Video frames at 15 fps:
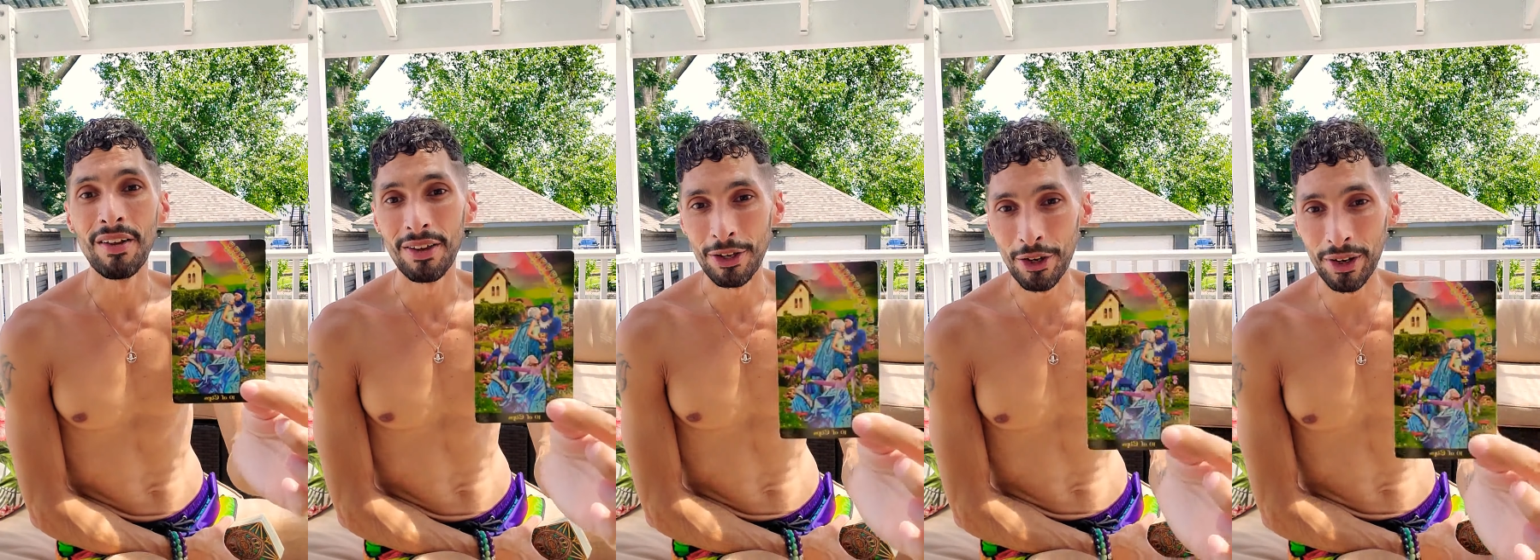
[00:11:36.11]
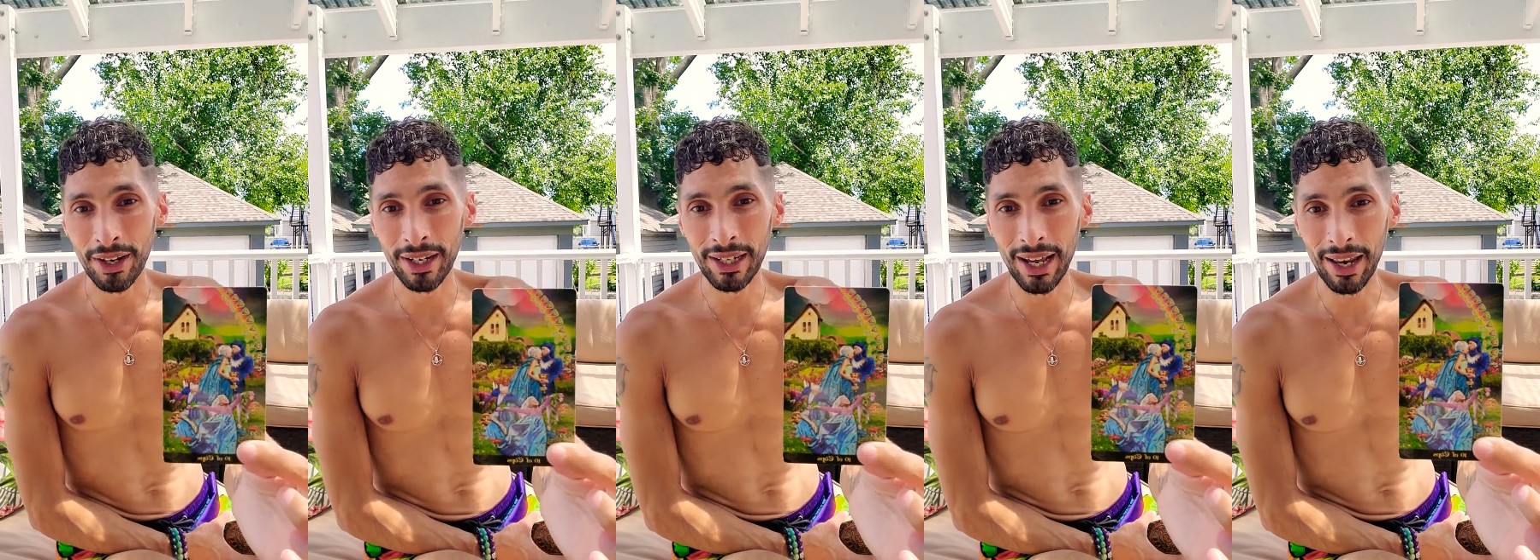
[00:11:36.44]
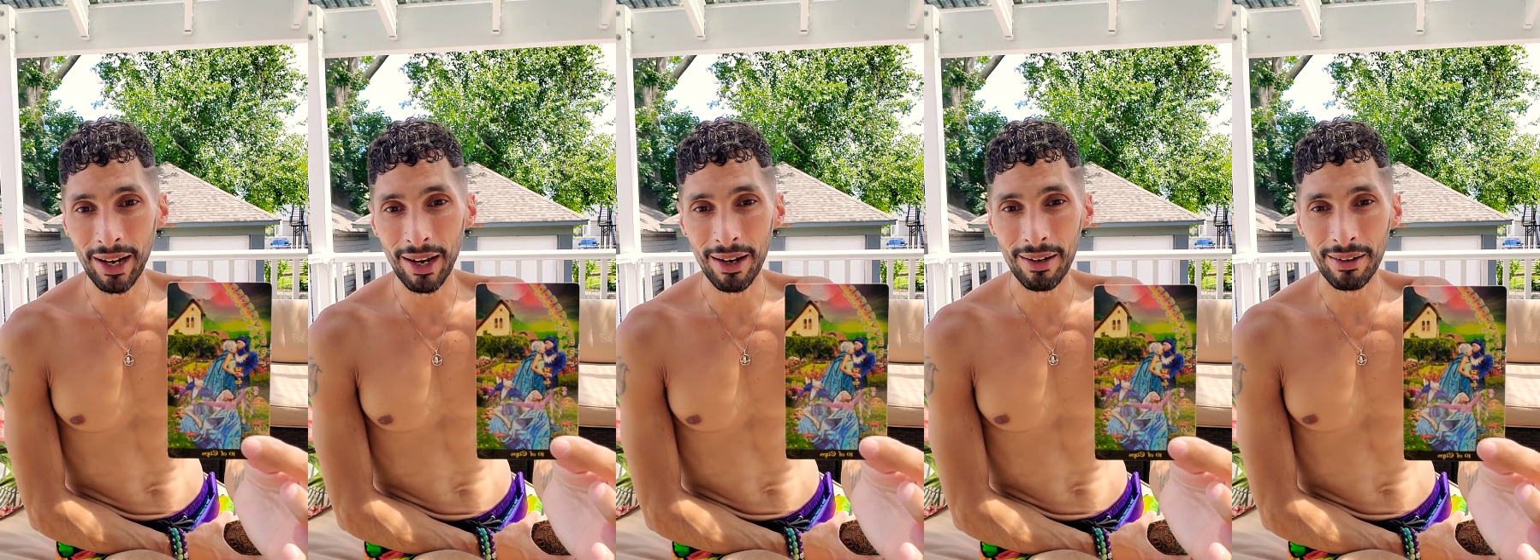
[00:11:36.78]
you're gonna get
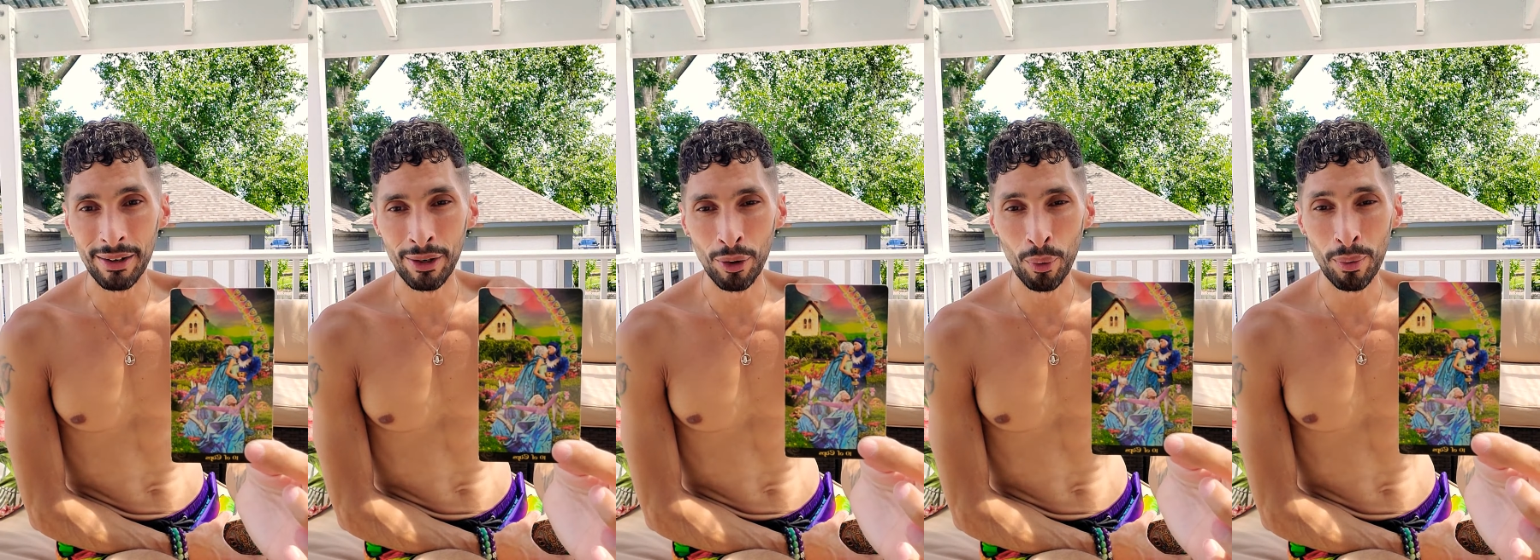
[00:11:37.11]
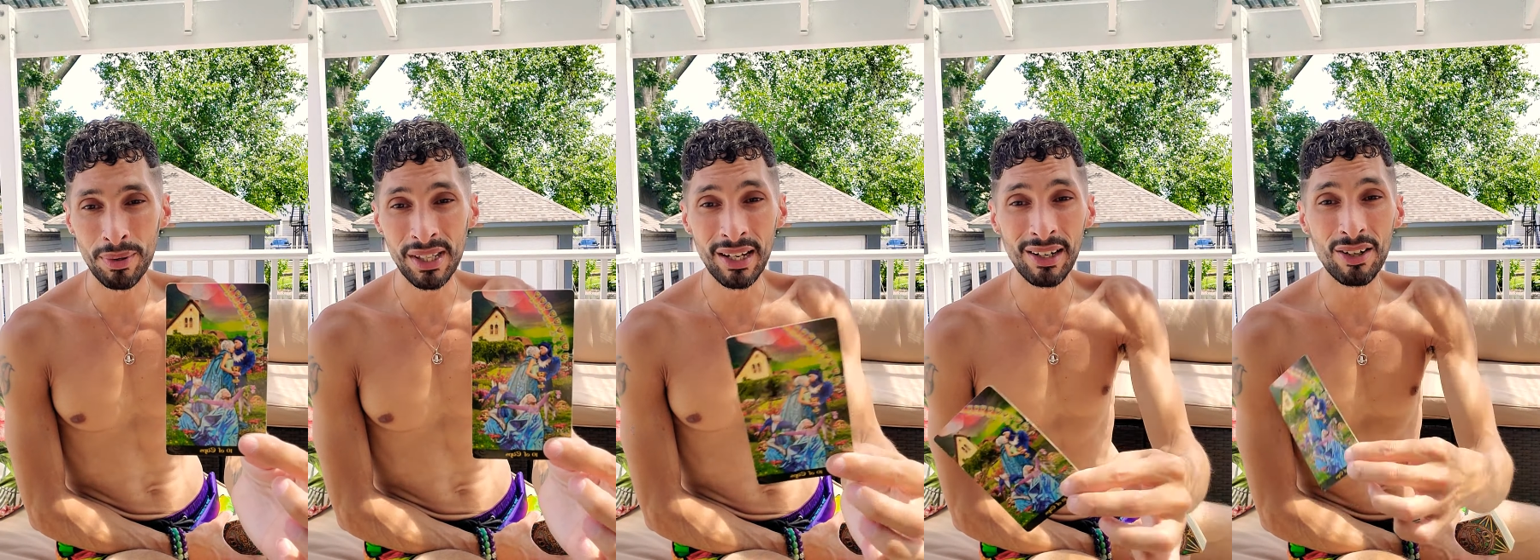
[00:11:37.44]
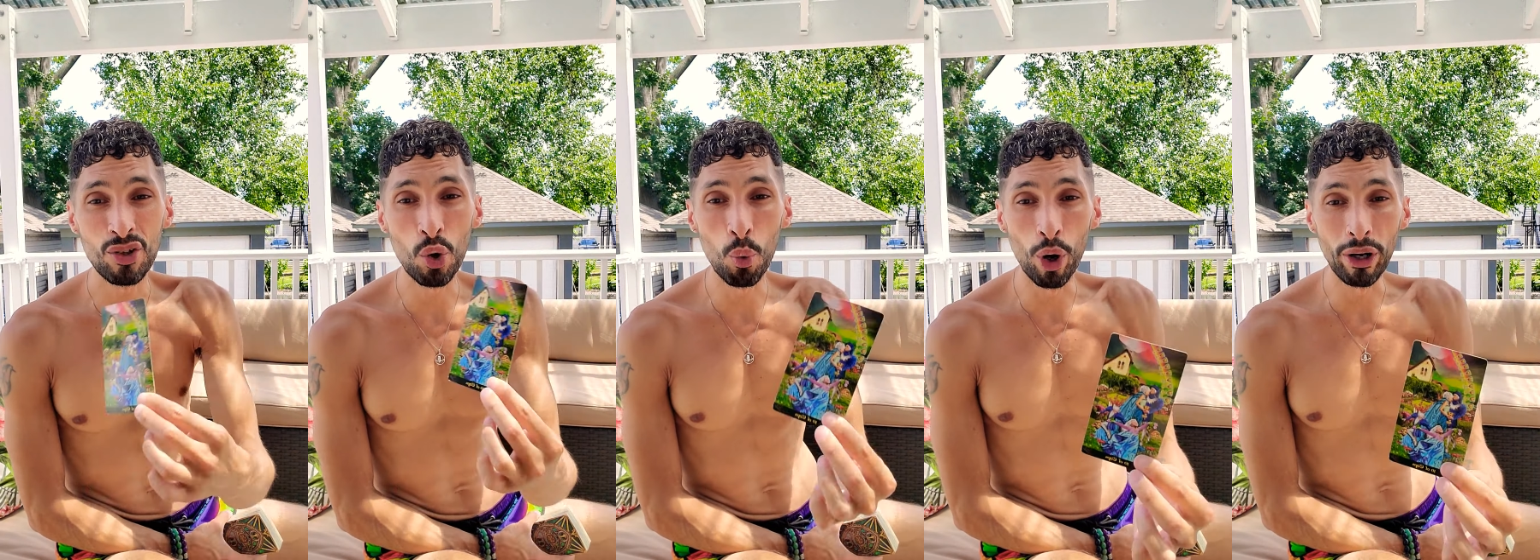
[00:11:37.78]
it. You know what I'm saying? Because
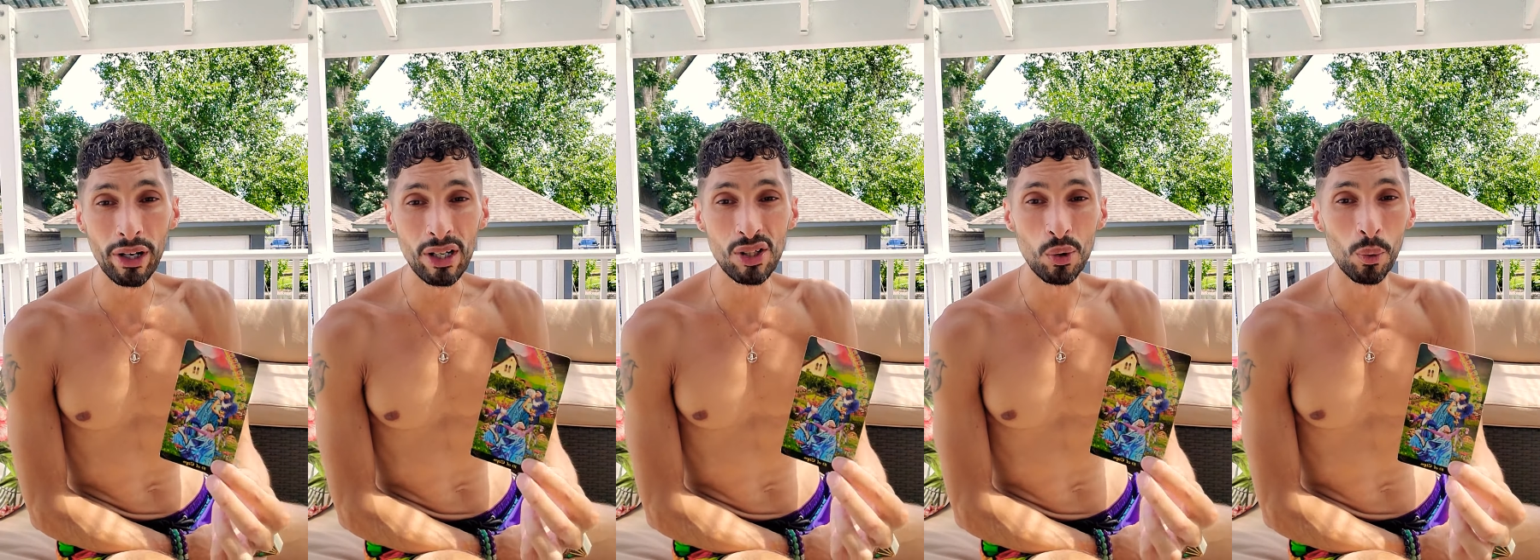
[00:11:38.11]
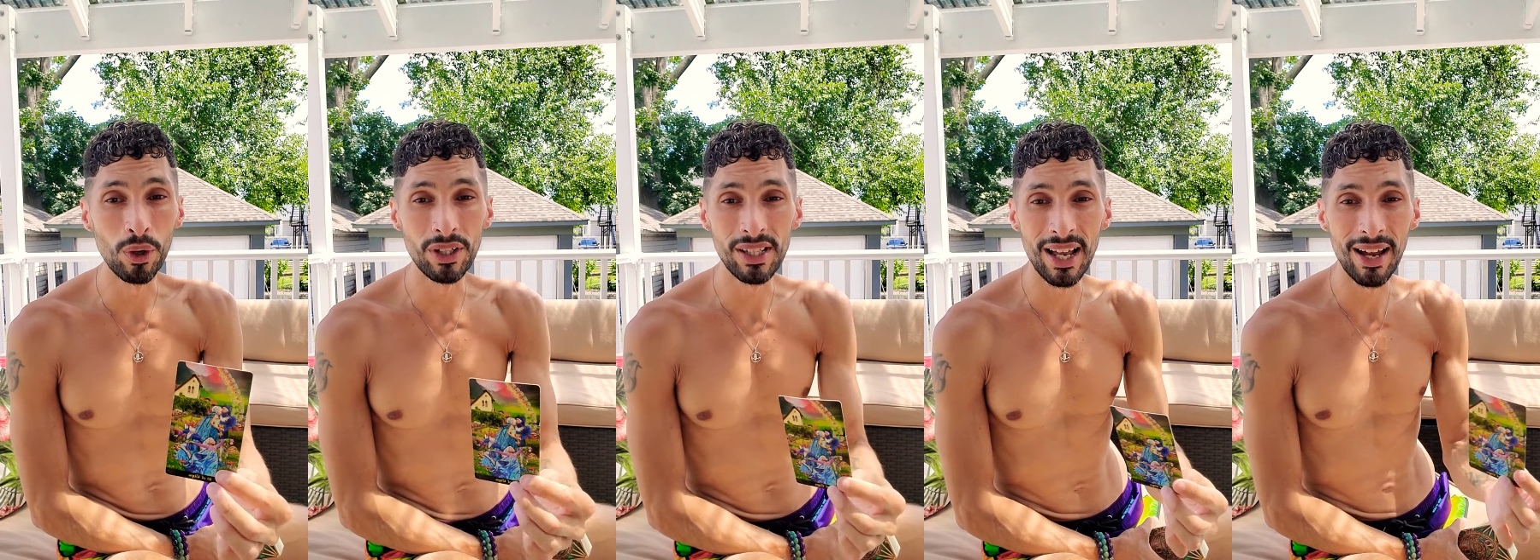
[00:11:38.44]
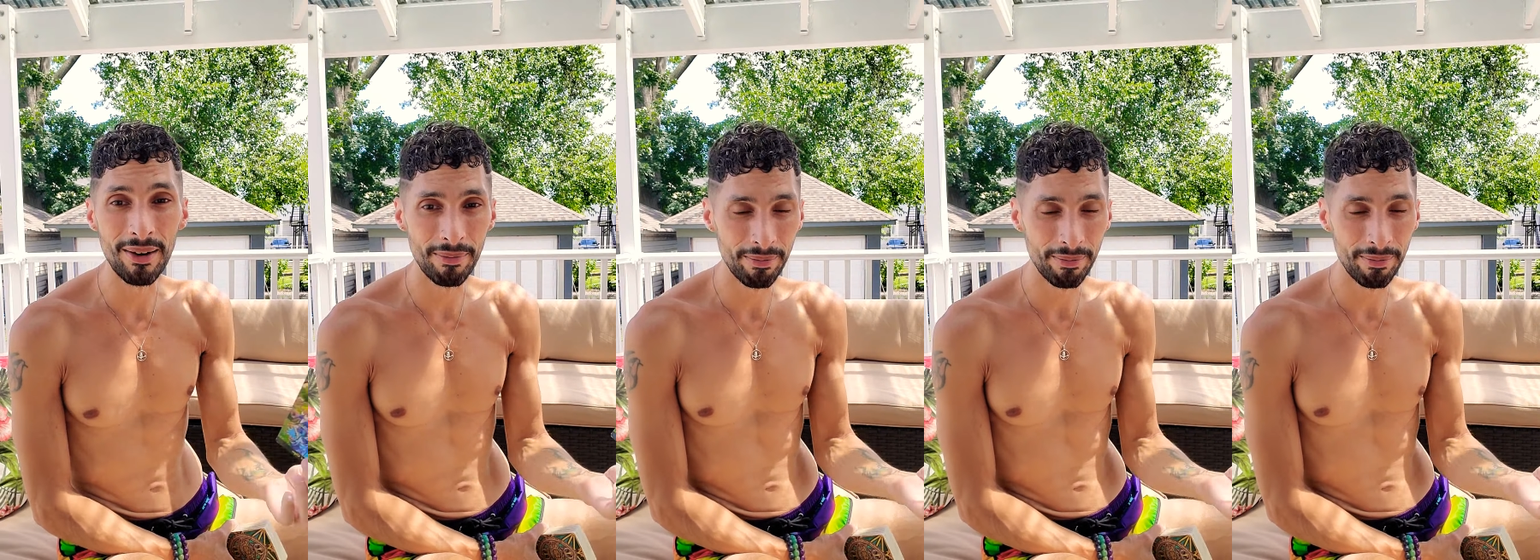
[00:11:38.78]
you're working towards that.